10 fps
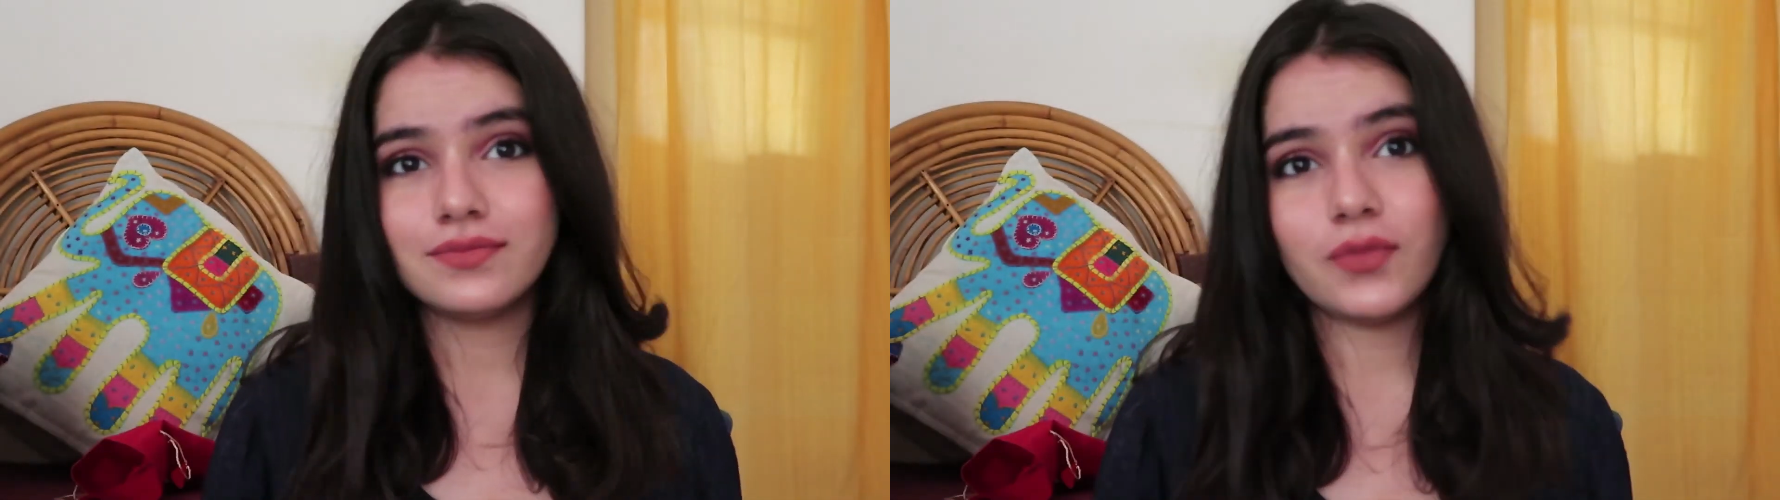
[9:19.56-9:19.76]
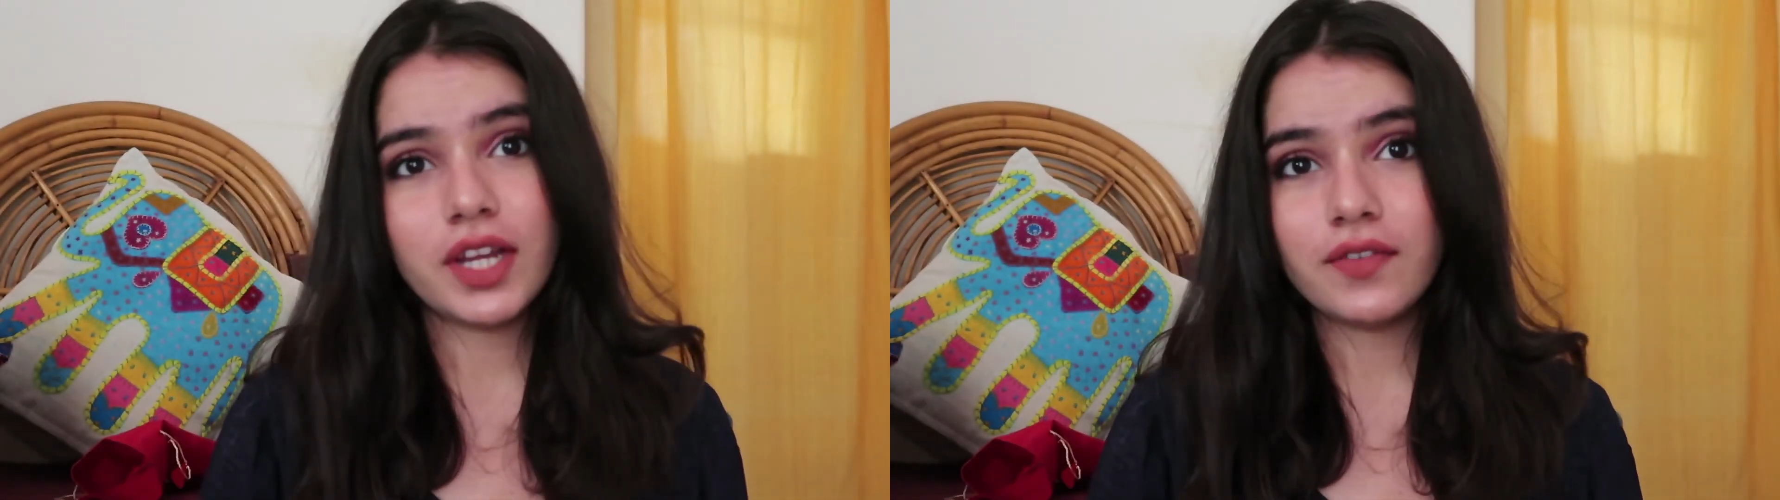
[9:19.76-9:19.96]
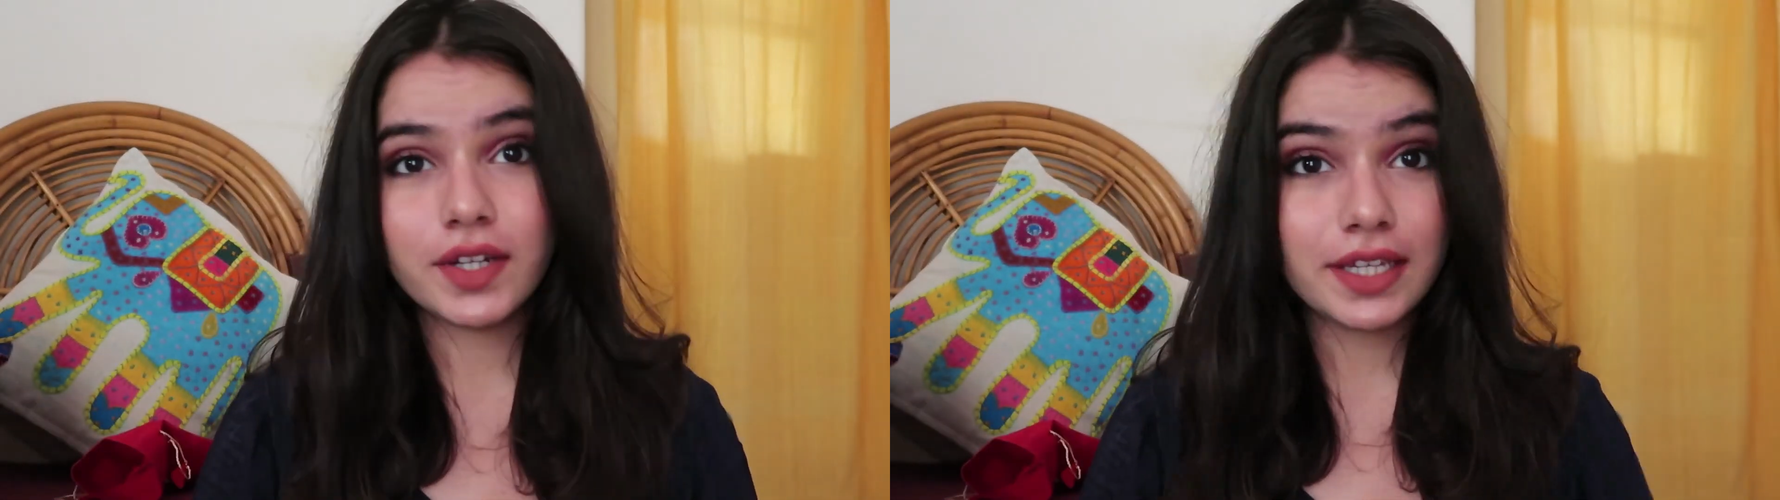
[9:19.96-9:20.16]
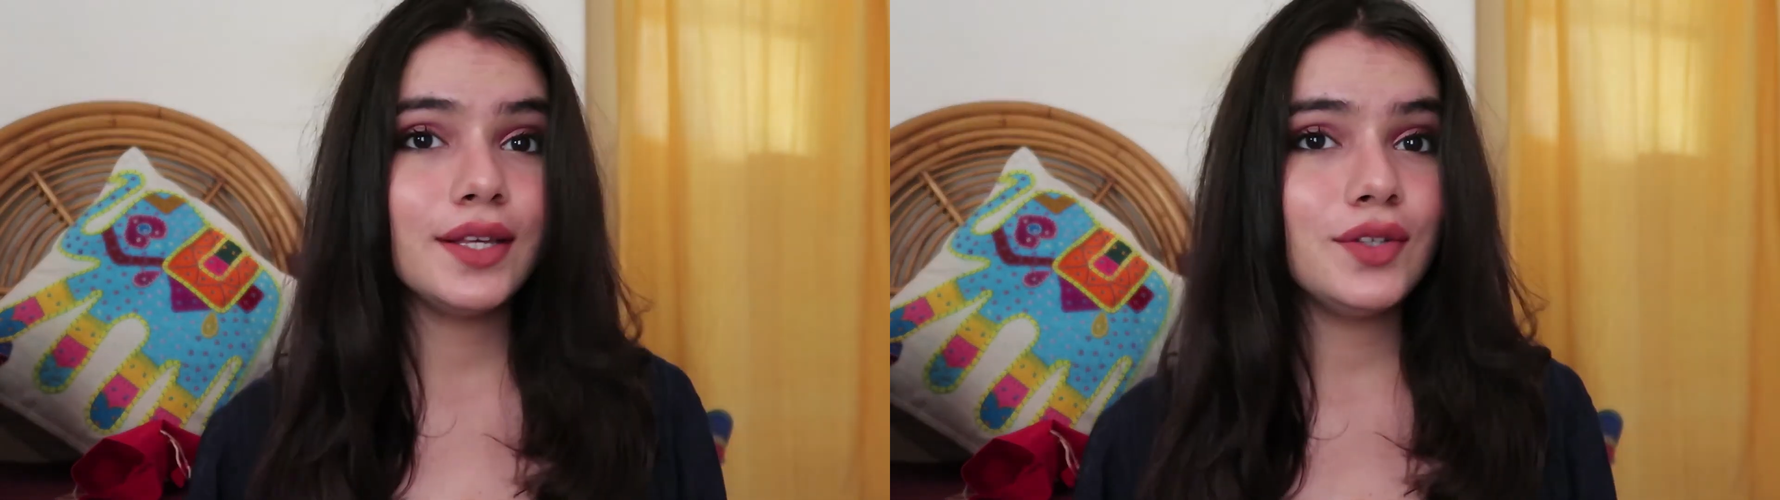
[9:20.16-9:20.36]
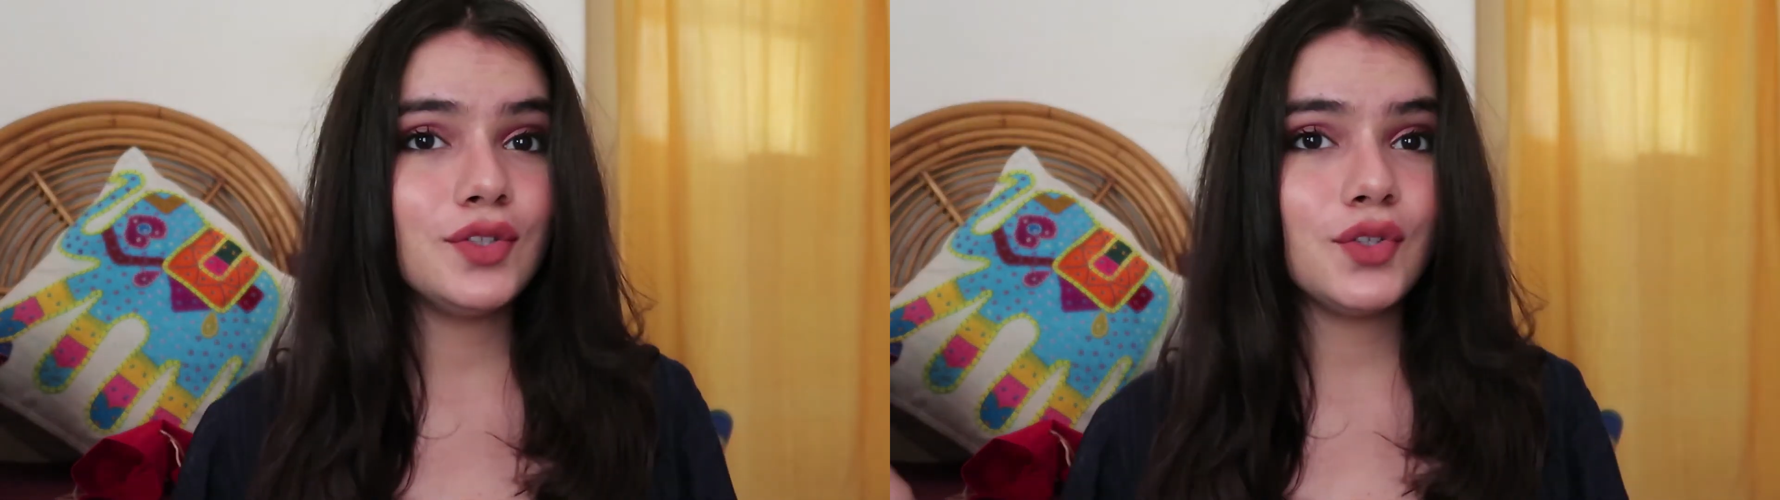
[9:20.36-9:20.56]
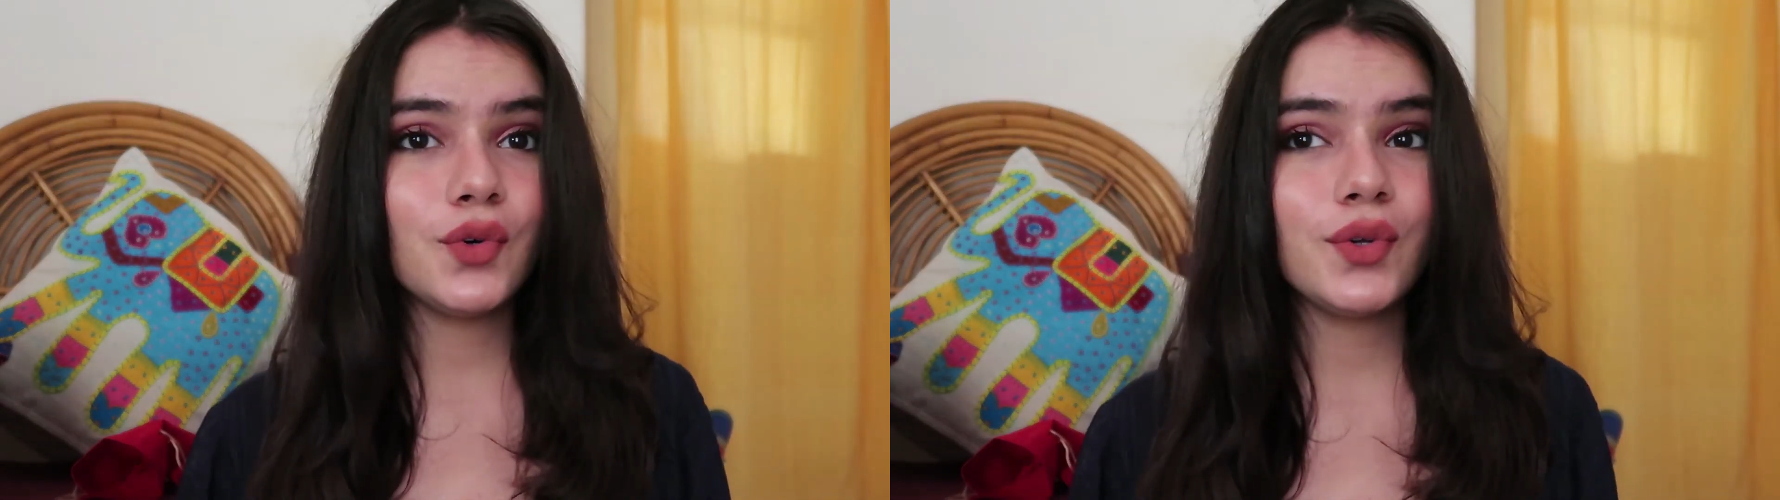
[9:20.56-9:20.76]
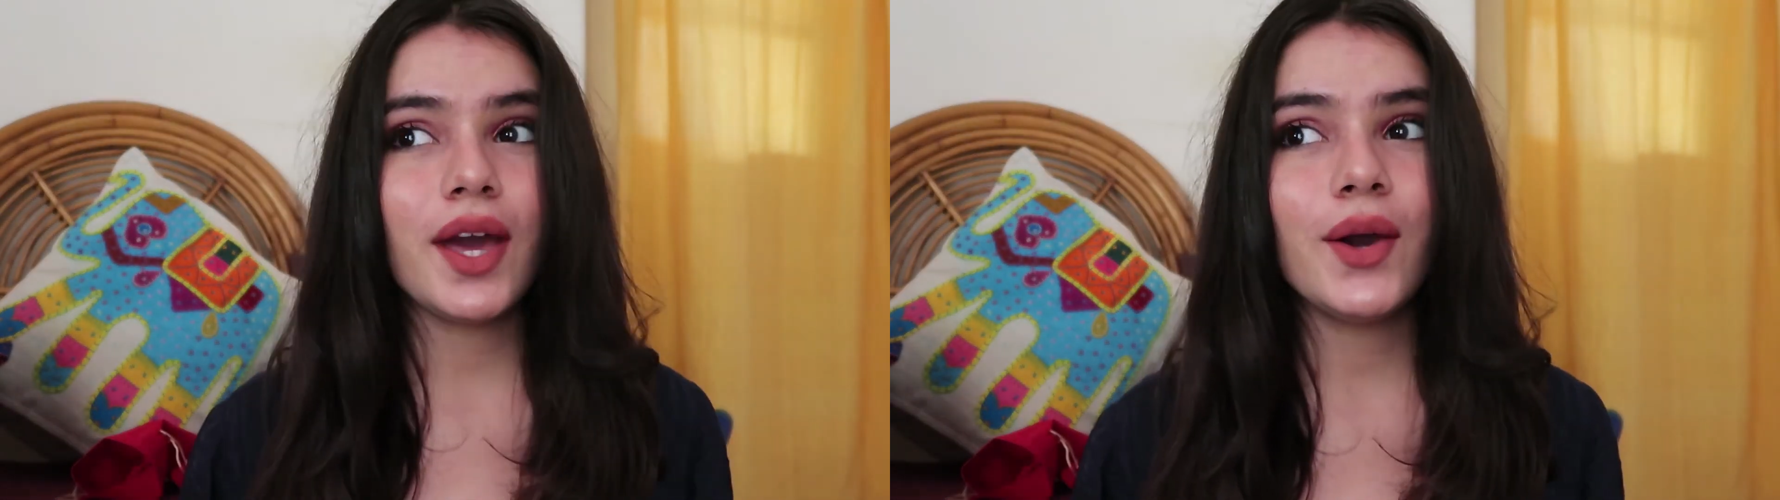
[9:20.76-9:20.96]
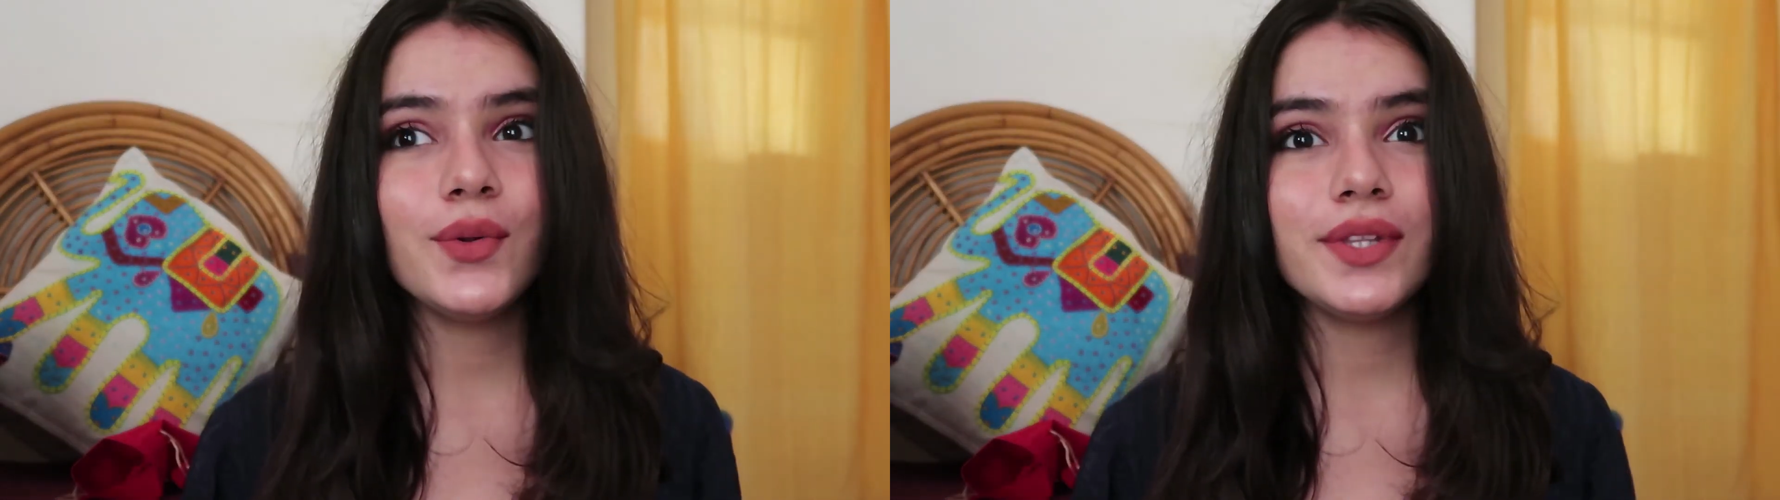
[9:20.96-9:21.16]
whatever. So now